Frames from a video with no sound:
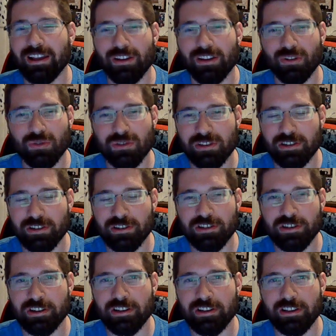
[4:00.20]
ankle
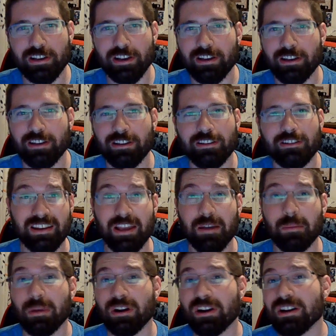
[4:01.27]
surgery, and
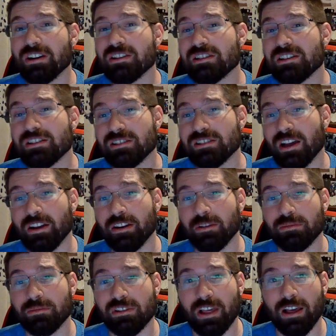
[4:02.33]
because he signed
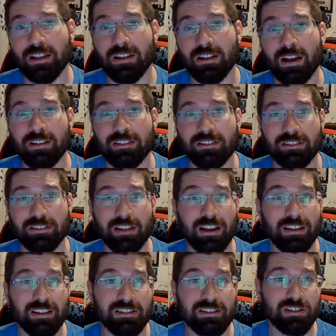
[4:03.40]
him to that lot
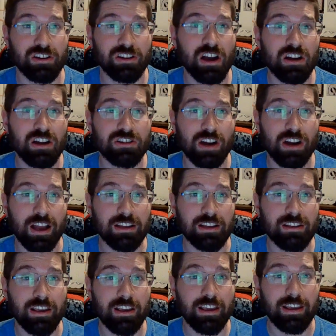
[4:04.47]
lesser
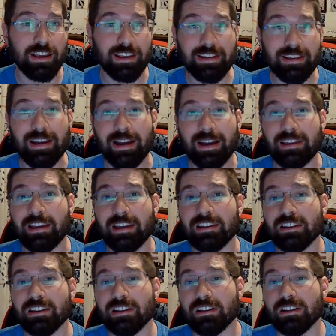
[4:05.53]
contract, he got
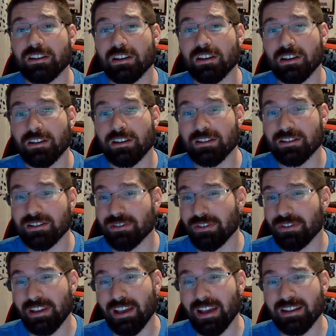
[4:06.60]
KD. Because if
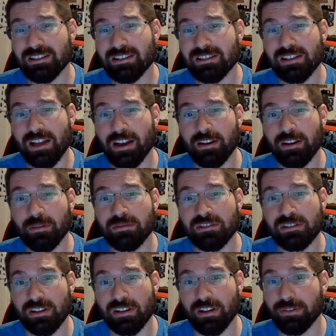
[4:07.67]
he had
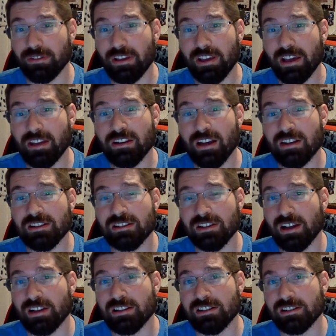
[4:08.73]
not
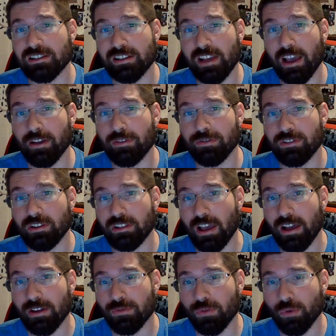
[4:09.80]
signed Steph to
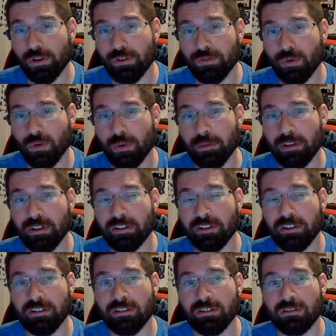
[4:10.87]
that $44
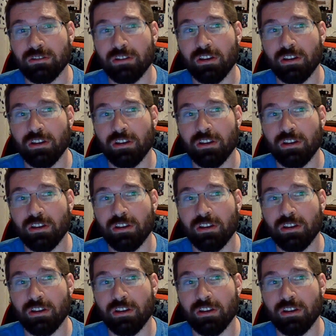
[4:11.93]
million